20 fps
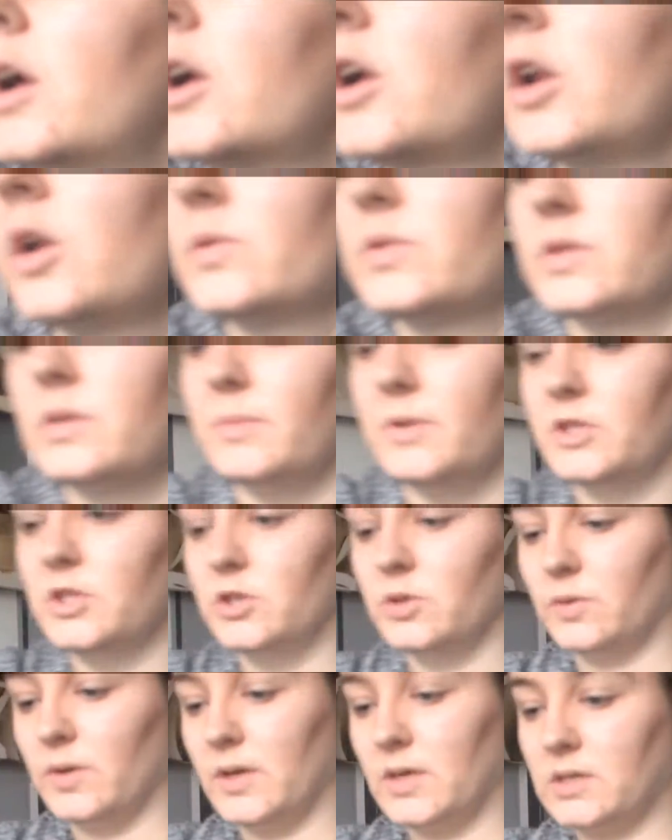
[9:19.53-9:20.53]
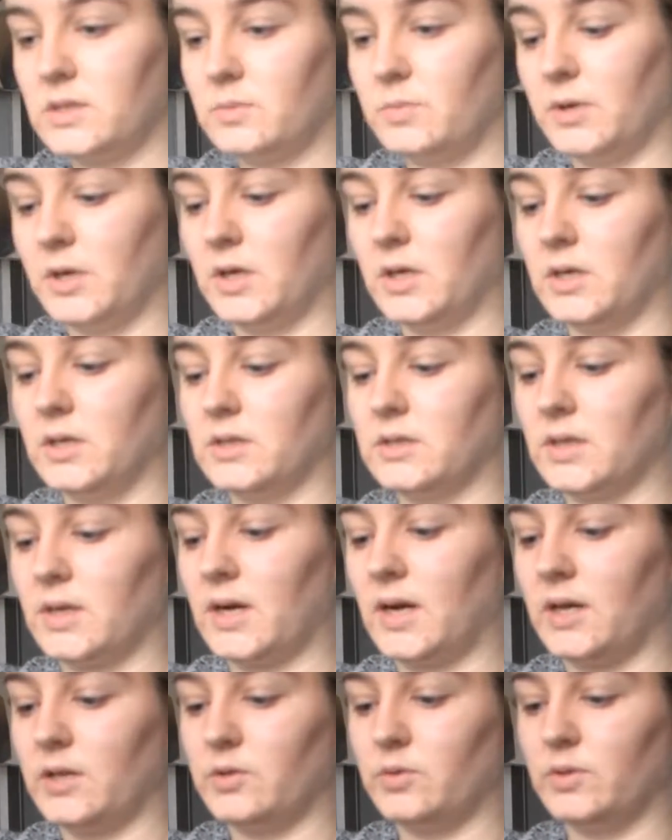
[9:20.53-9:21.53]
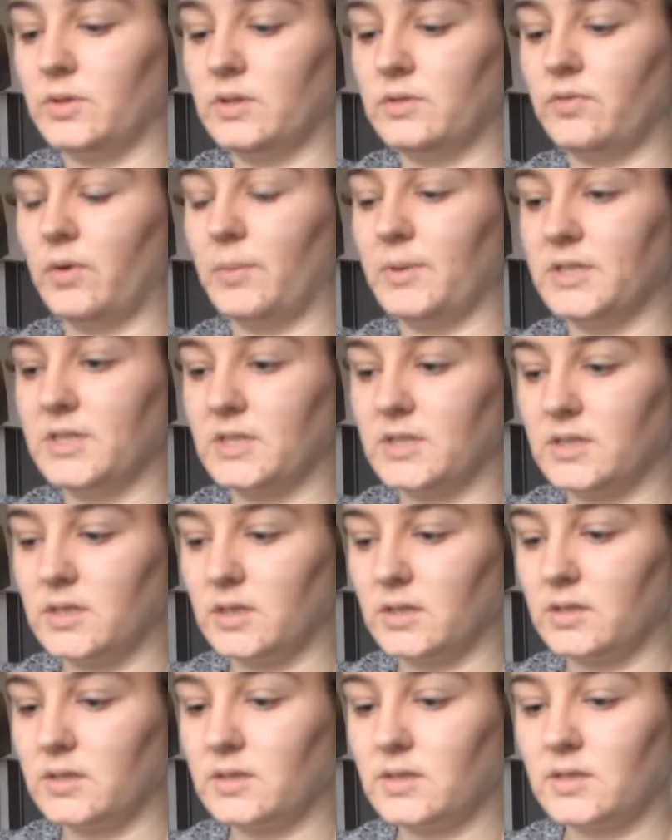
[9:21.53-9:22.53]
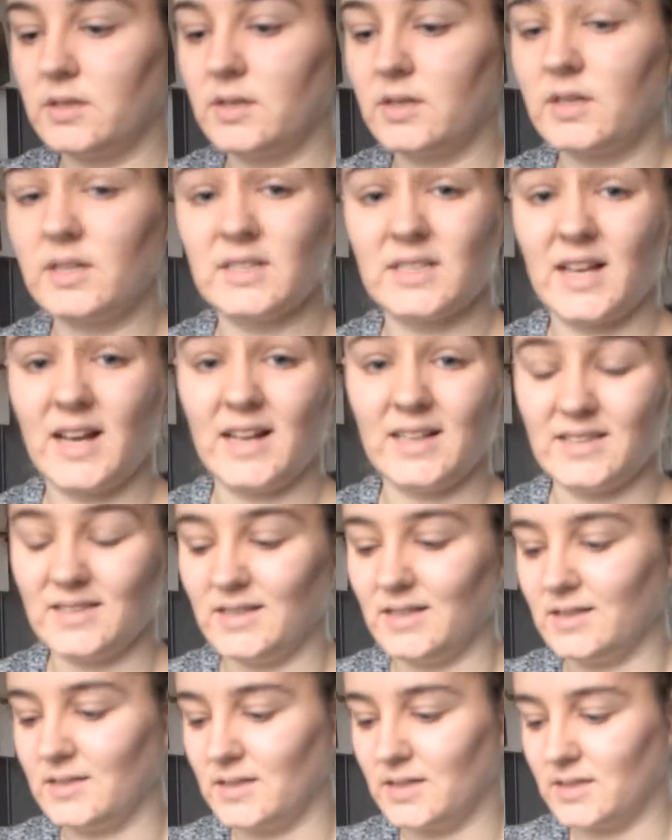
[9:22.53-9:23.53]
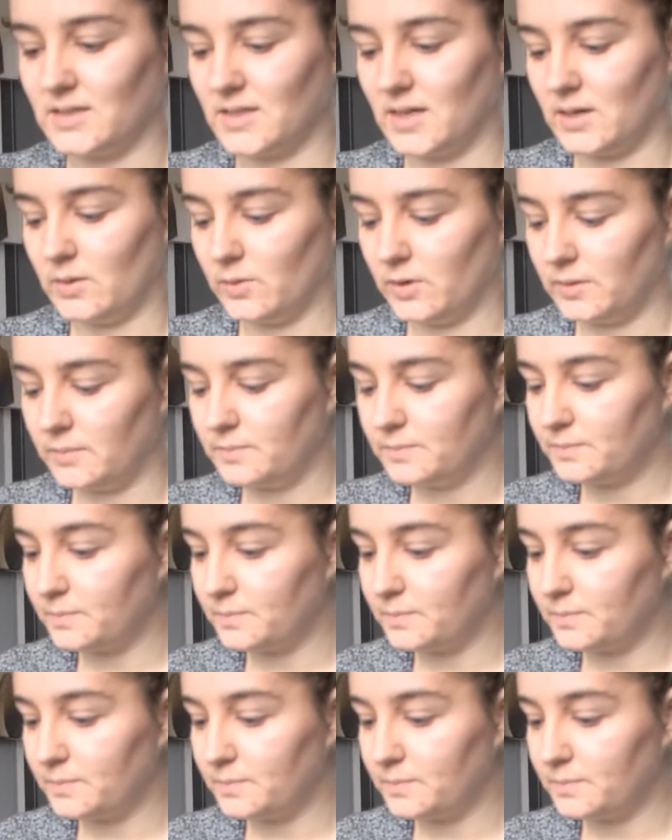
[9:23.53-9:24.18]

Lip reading: close to me to do this because I can't do this from a distance because I can't see as it is anyway.